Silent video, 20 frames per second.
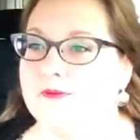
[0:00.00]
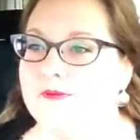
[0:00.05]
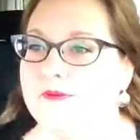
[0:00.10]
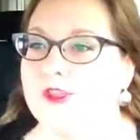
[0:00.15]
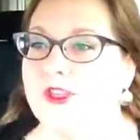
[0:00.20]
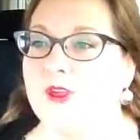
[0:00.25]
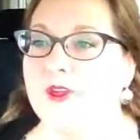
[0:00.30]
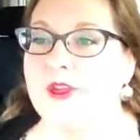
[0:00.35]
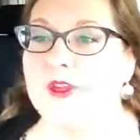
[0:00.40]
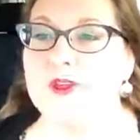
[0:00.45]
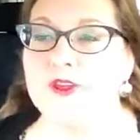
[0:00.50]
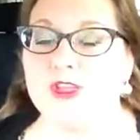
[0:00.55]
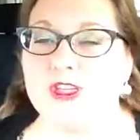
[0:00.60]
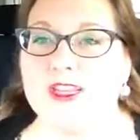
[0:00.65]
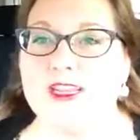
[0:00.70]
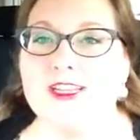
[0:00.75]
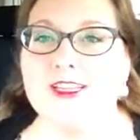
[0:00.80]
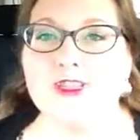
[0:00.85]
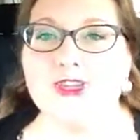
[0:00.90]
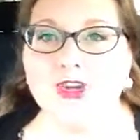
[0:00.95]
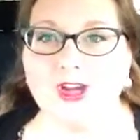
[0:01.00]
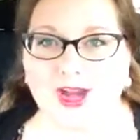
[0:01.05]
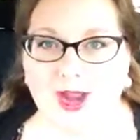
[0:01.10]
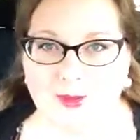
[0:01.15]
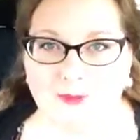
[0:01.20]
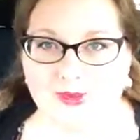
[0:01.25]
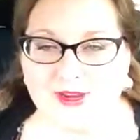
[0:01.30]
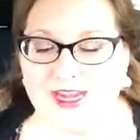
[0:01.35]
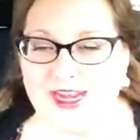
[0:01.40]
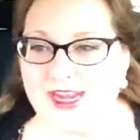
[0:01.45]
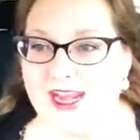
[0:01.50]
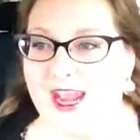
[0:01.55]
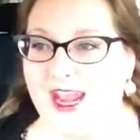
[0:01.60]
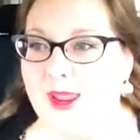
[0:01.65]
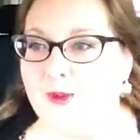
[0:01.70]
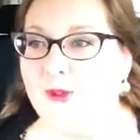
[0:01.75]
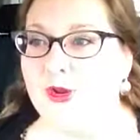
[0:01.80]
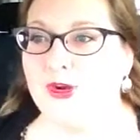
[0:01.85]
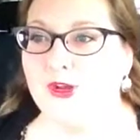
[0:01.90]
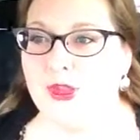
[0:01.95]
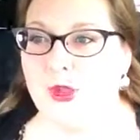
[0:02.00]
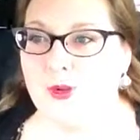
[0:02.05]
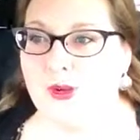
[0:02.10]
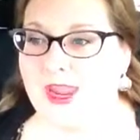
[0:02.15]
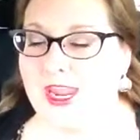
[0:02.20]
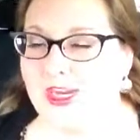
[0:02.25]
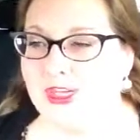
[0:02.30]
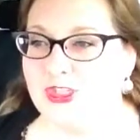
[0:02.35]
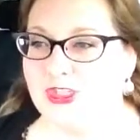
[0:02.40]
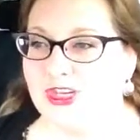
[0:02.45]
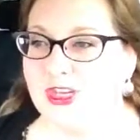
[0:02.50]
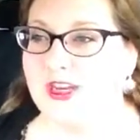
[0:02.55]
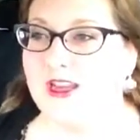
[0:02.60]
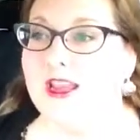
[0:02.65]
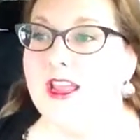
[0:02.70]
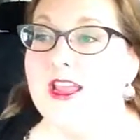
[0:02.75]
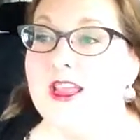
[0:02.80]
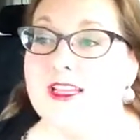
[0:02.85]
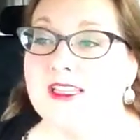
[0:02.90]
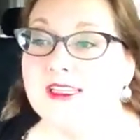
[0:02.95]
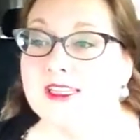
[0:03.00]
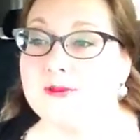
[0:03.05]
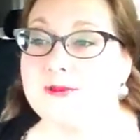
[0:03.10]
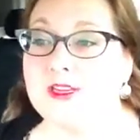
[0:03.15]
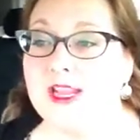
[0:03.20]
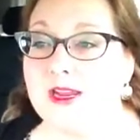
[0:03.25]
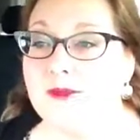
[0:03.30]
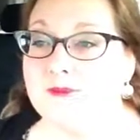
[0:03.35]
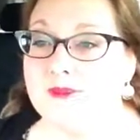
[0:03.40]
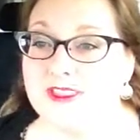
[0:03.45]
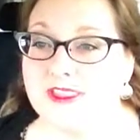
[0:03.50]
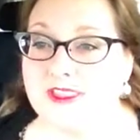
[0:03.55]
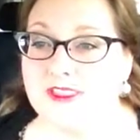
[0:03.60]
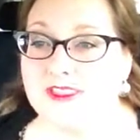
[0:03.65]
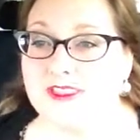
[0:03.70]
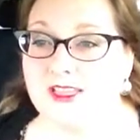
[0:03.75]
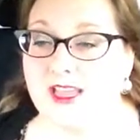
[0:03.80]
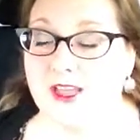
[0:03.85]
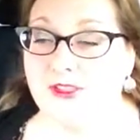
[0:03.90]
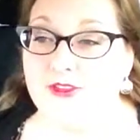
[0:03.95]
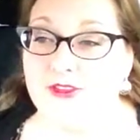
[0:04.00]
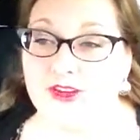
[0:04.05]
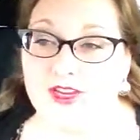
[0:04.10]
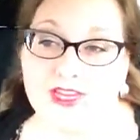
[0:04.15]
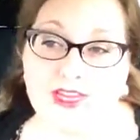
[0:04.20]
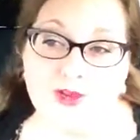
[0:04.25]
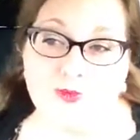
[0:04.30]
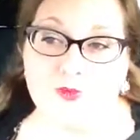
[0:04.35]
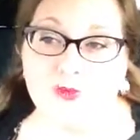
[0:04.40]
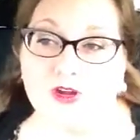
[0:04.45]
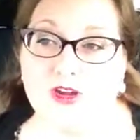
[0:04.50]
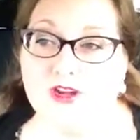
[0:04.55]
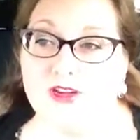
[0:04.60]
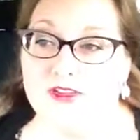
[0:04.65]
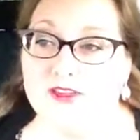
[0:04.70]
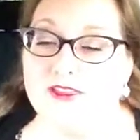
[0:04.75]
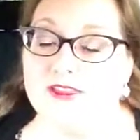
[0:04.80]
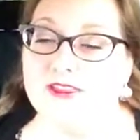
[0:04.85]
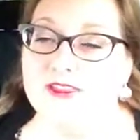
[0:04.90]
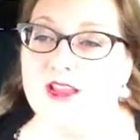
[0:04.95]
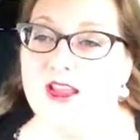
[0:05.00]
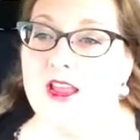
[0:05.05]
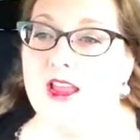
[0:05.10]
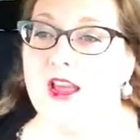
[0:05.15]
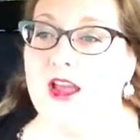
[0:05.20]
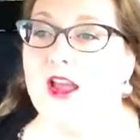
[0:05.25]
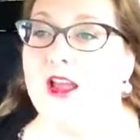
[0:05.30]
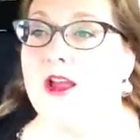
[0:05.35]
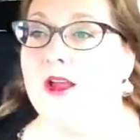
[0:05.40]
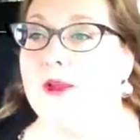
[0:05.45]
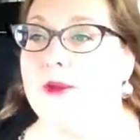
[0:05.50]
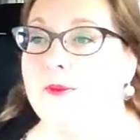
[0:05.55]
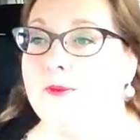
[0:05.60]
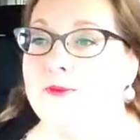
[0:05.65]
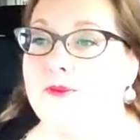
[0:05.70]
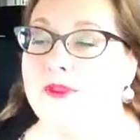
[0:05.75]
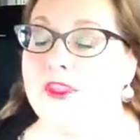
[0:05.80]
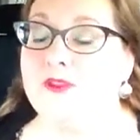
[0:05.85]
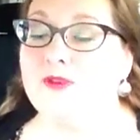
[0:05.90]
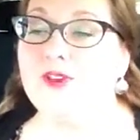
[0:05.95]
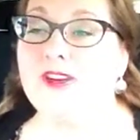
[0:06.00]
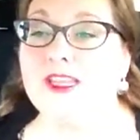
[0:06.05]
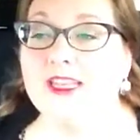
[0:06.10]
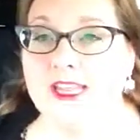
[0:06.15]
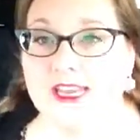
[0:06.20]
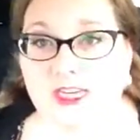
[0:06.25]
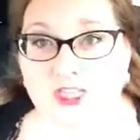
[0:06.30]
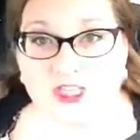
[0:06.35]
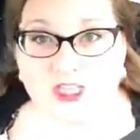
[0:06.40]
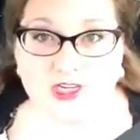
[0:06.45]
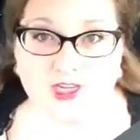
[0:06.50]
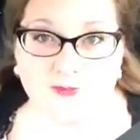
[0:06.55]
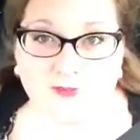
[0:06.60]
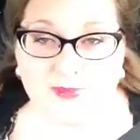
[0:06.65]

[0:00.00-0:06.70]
So usually it's your company name, your location. Sometimes it's other keywords that relate to your